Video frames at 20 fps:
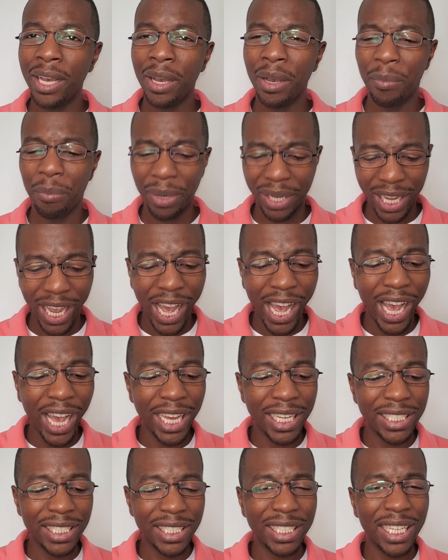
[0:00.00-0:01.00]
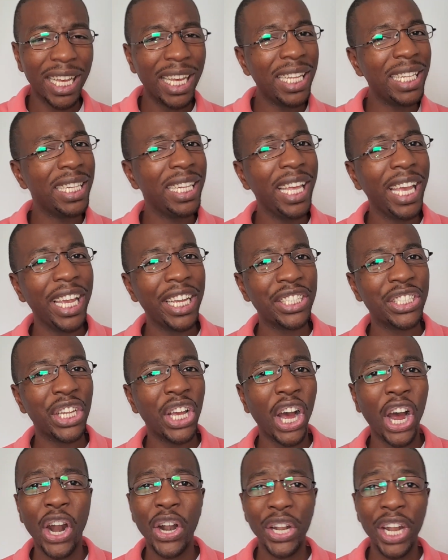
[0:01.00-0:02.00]
But God's elect
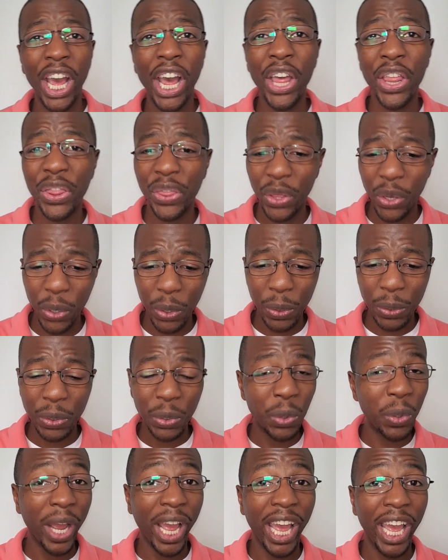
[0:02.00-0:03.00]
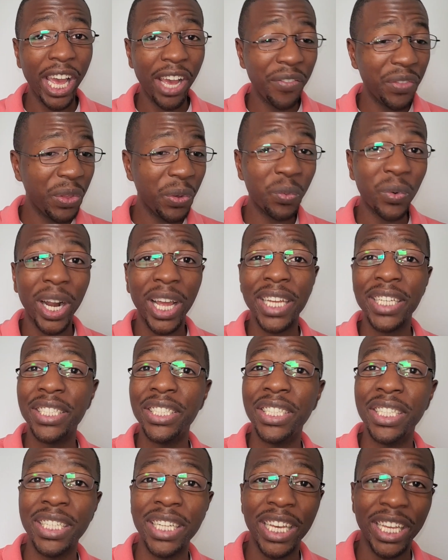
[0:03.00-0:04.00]
are not those who have the right
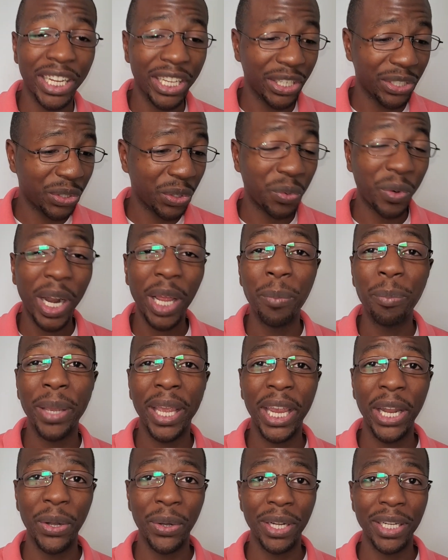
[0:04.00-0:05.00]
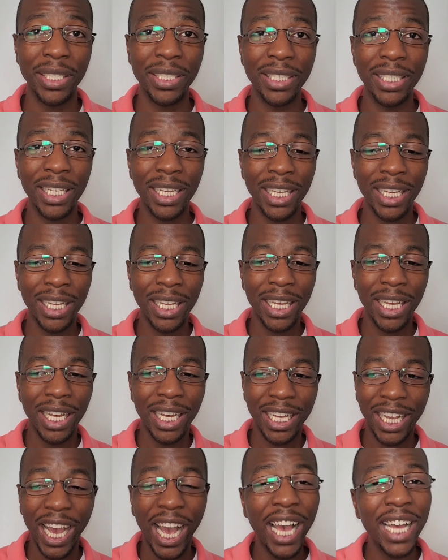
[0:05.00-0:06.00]
genetics, the right parents.
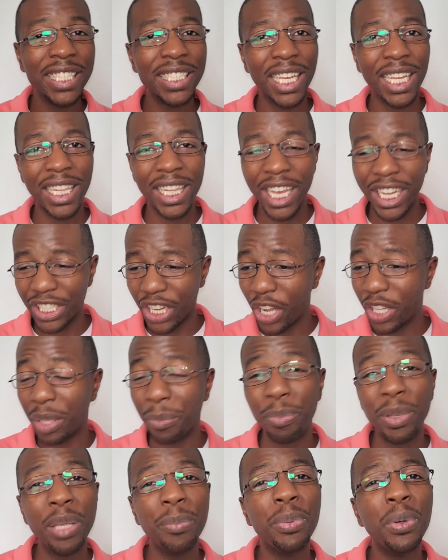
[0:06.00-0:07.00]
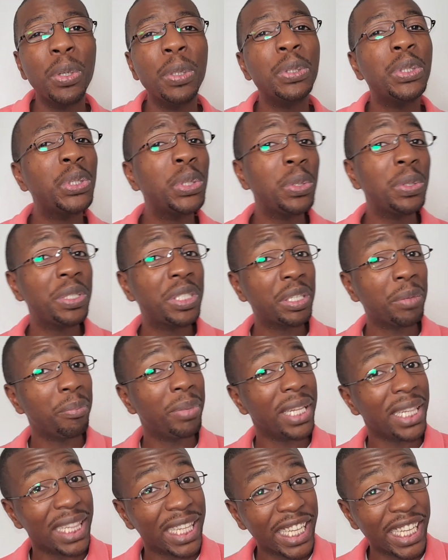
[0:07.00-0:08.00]
God's elect are the people who choose to
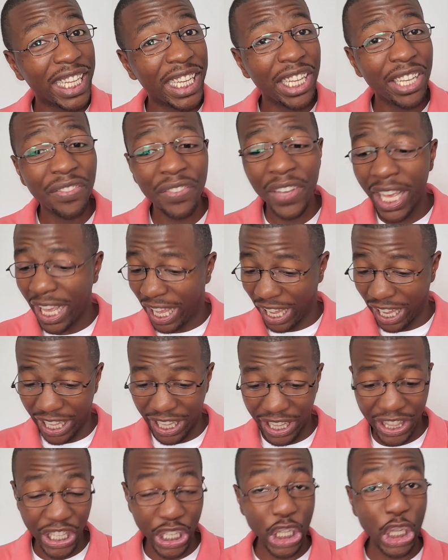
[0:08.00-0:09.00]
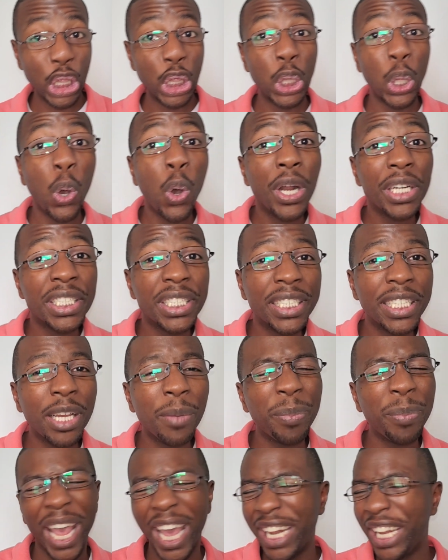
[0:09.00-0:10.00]
believe in the lordship
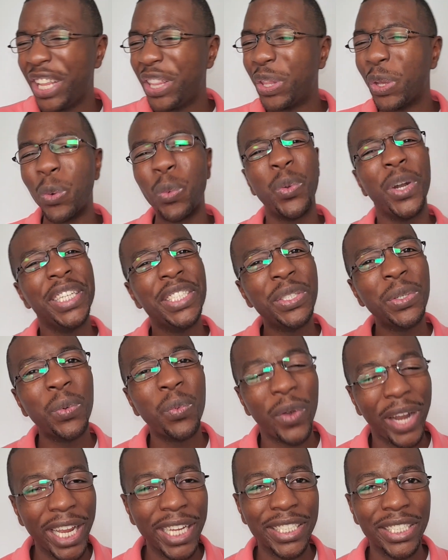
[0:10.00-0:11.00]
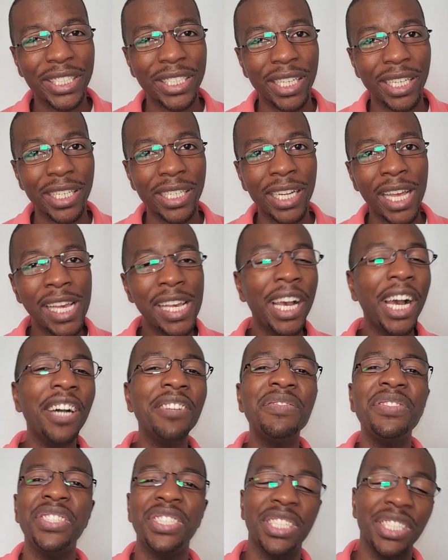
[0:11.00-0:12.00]
and in the resurrection
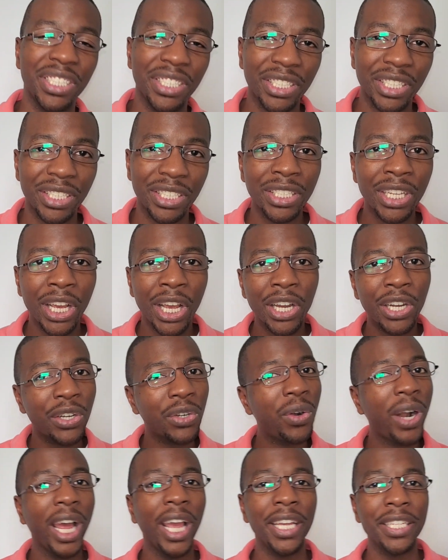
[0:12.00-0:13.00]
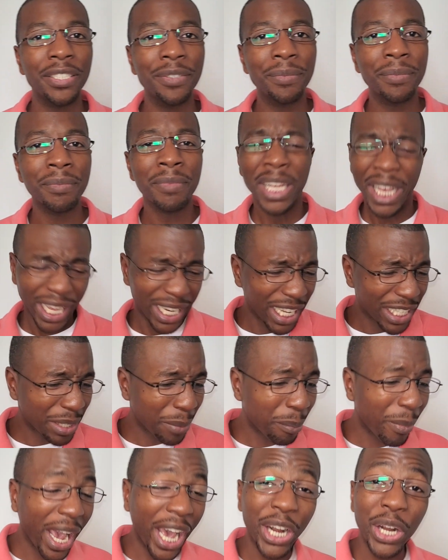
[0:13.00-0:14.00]
of Jesus Christ. It doesn't
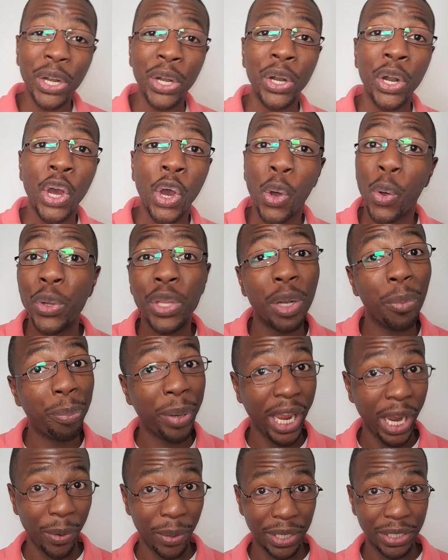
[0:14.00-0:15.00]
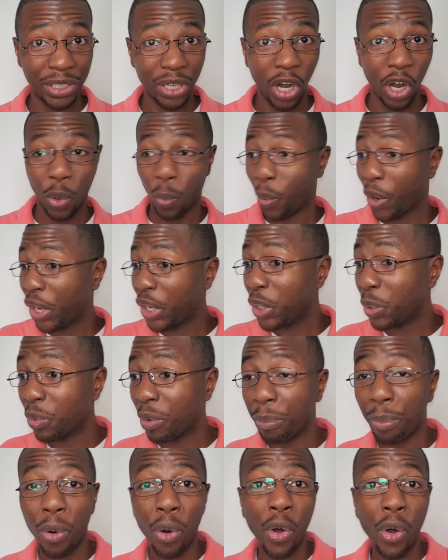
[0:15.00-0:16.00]
matter who your parents are, where you were
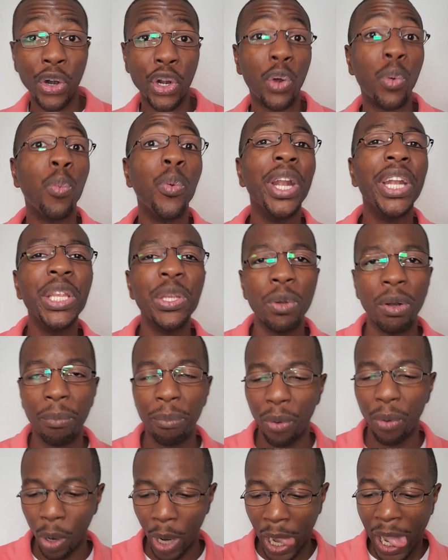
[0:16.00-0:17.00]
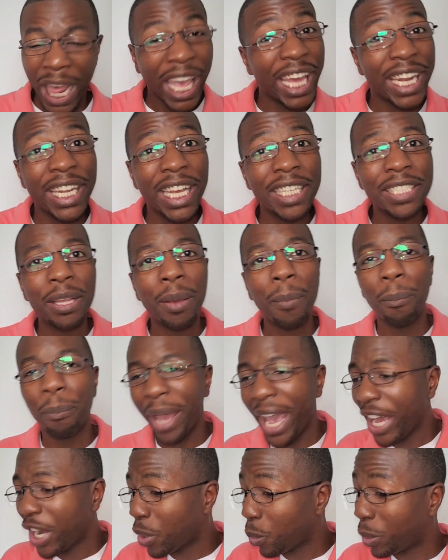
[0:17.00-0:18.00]
born, or when you were born. It doesn't
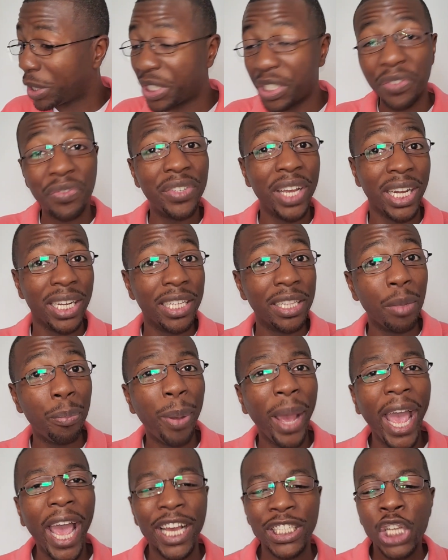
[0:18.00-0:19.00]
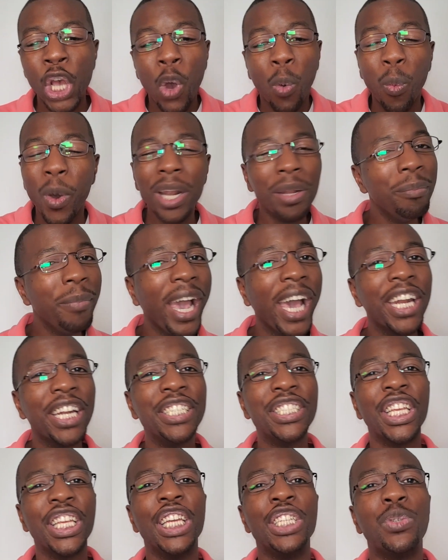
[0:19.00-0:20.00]
matter what you've done in the past. What
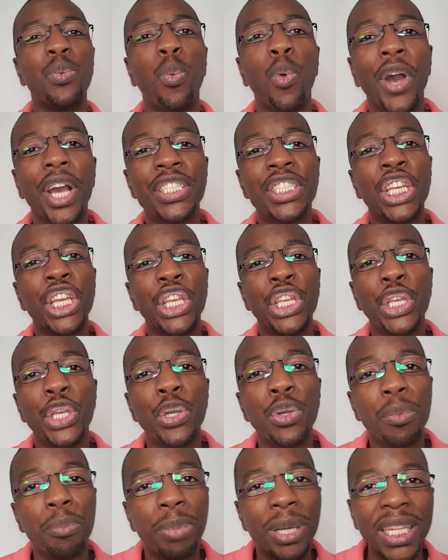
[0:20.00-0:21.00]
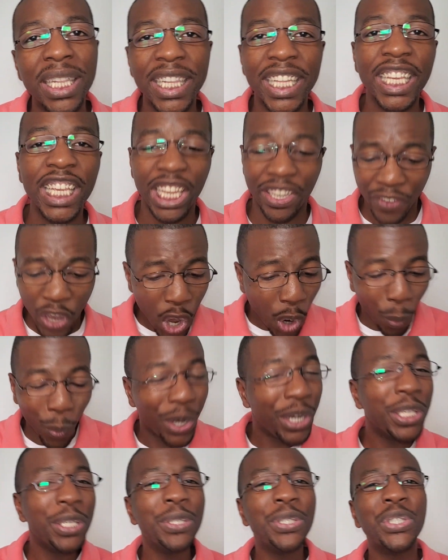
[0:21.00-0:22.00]
matters is what you believe. Will
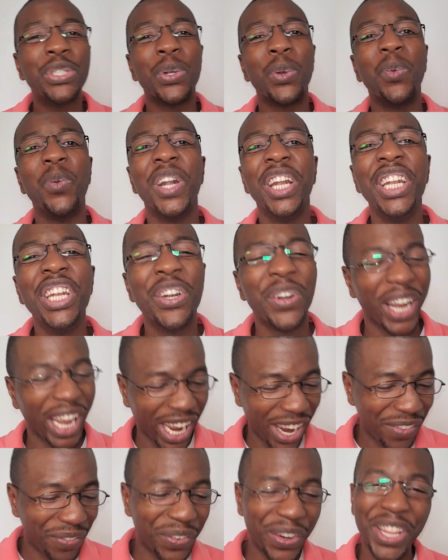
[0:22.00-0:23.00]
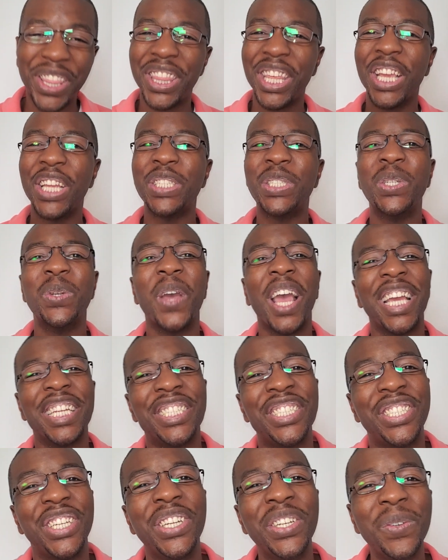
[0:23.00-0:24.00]
you surrender everything to a
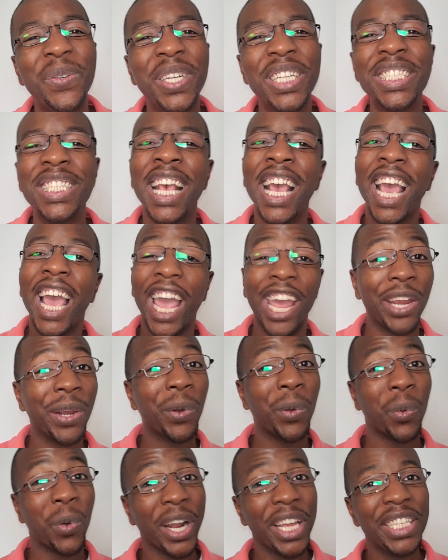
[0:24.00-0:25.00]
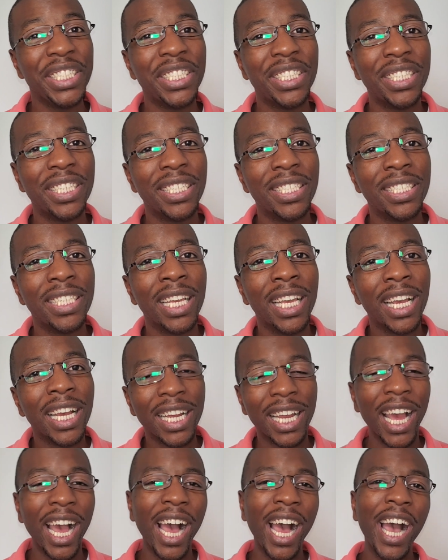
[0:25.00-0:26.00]
generous and gracious
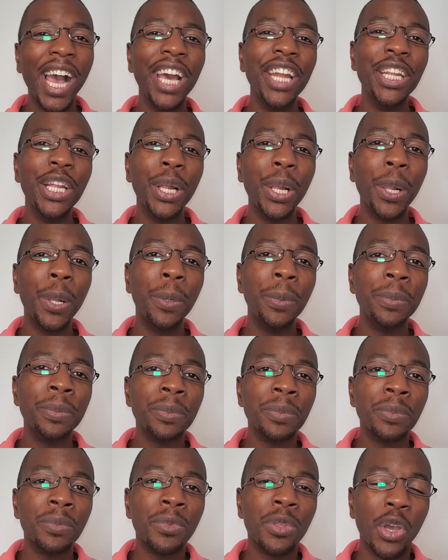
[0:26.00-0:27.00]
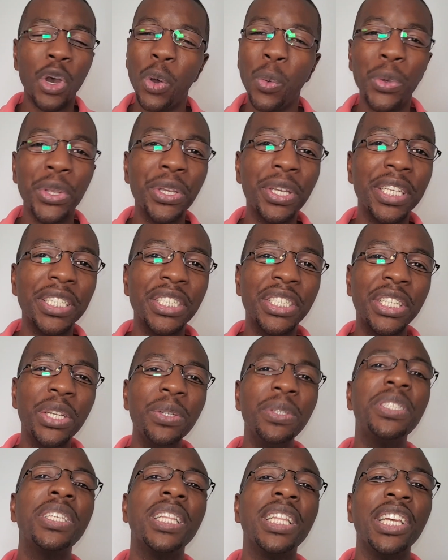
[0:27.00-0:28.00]
God? Or will you continue
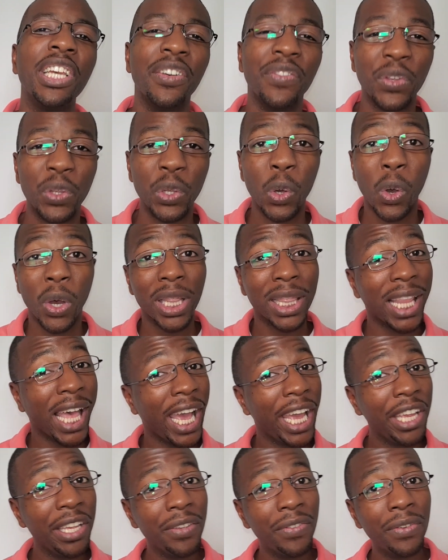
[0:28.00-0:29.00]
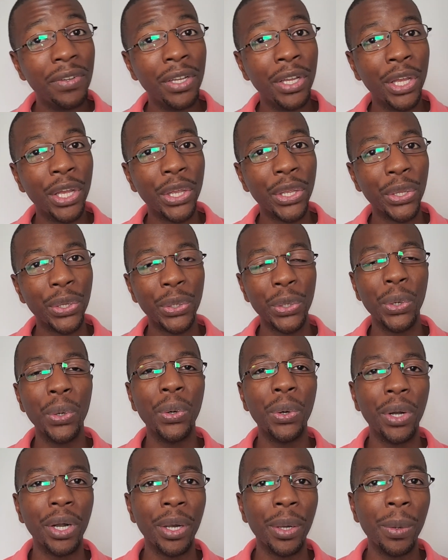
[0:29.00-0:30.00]
to live your life
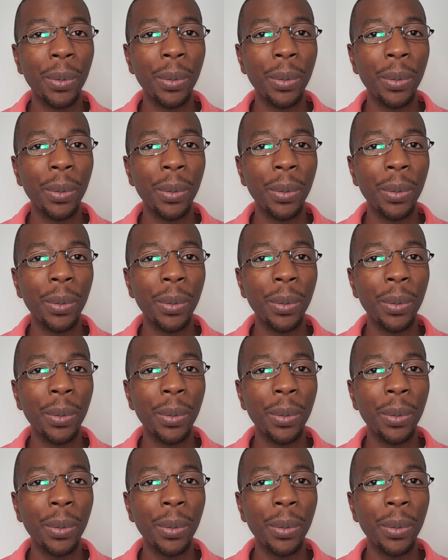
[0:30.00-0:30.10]
your